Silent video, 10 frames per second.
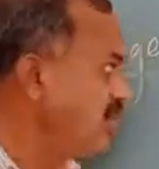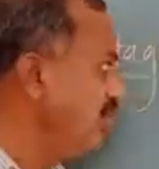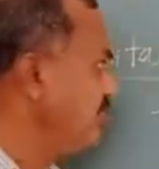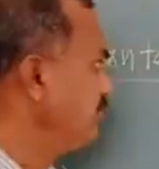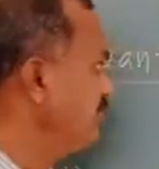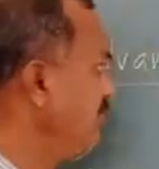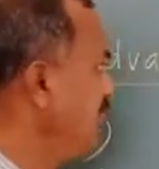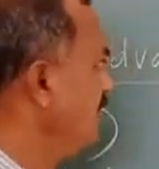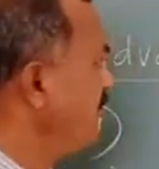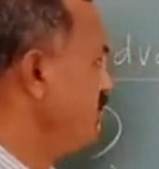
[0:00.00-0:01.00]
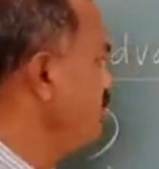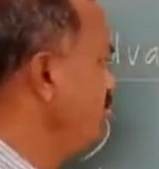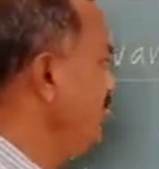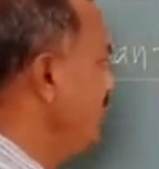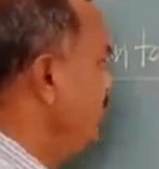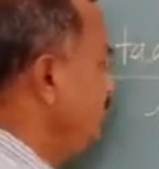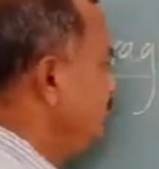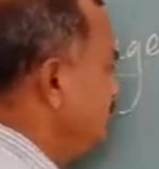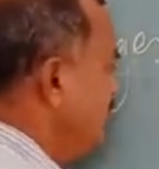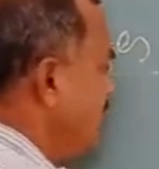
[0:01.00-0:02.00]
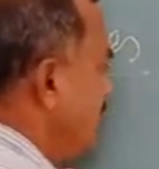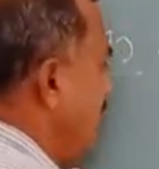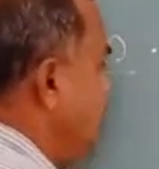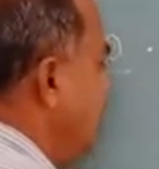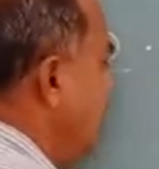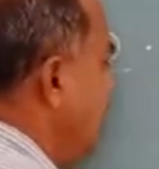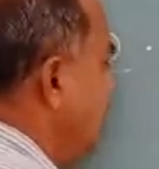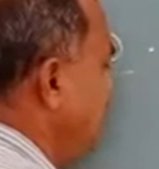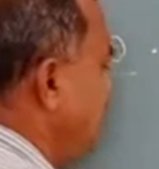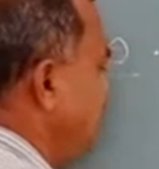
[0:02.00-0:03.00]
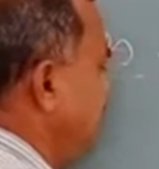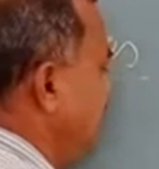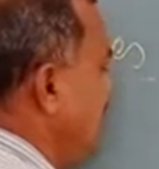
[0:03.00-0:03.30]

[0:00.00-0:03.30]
of potentiometer. And second,